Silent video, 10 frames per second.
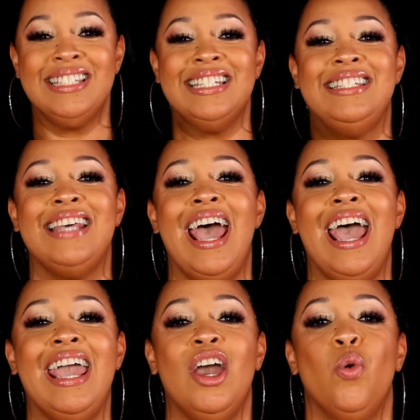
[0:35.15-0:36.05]

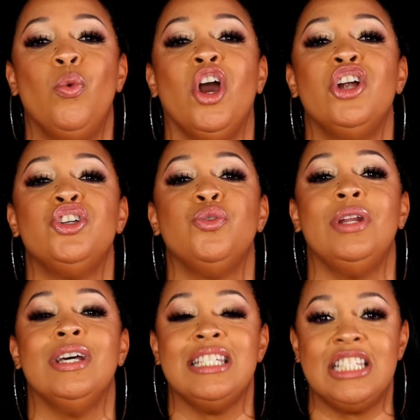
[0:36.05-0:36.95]
Today we are doing
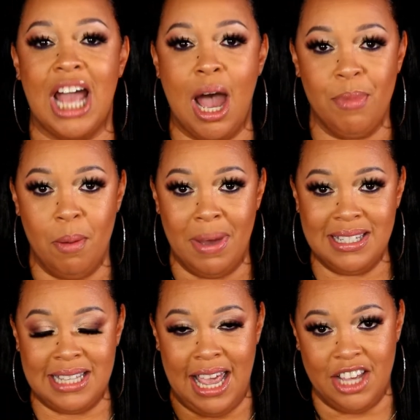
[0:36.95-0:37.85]
a shop my
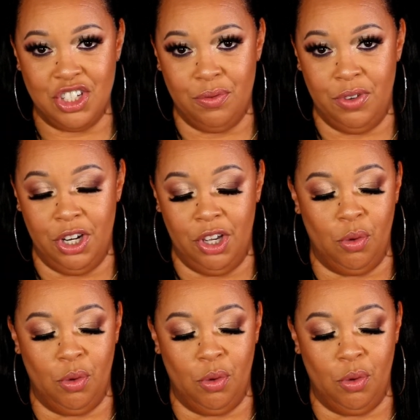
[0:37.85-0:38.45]
stash video.